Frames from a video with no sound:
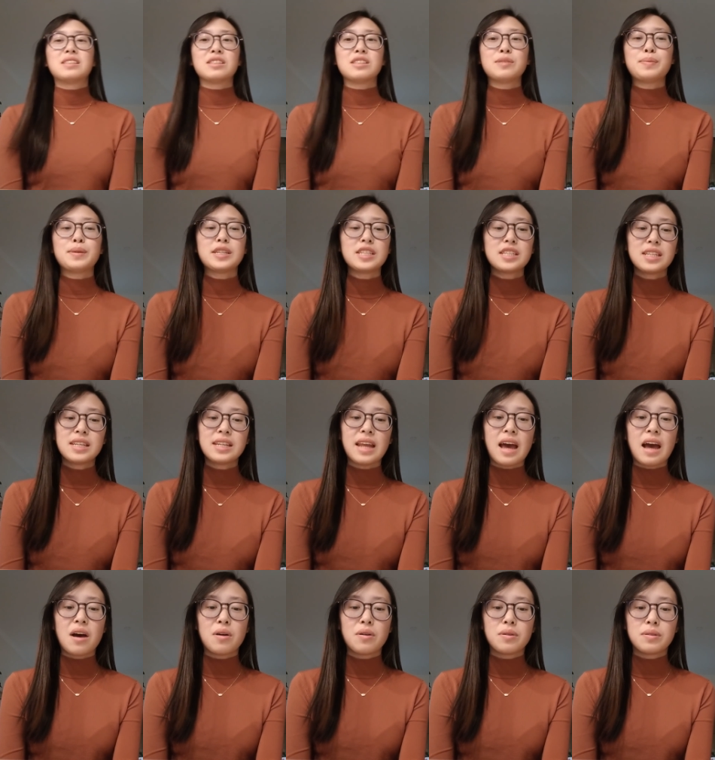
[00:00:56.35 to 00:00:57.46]
So especially
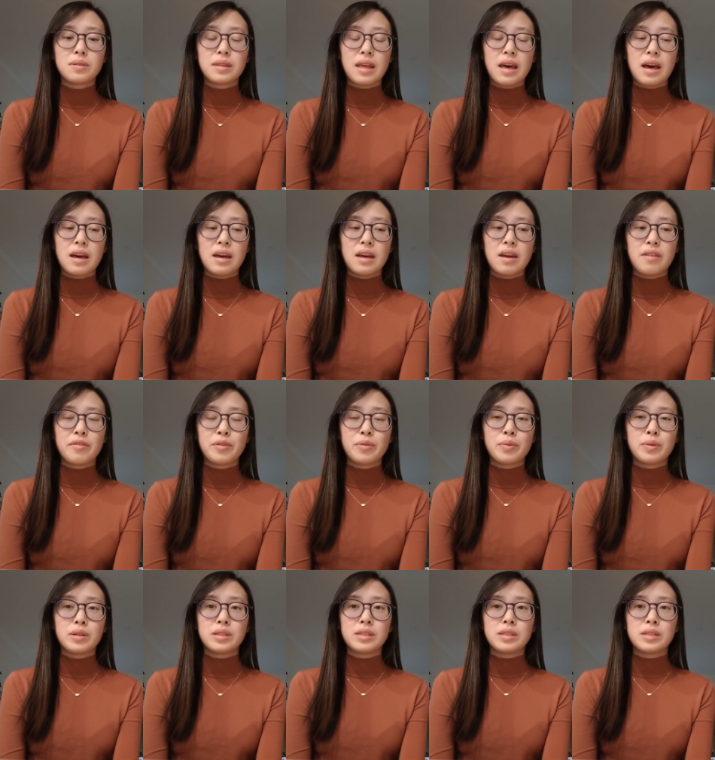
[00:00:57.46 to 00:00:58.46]
now that everyone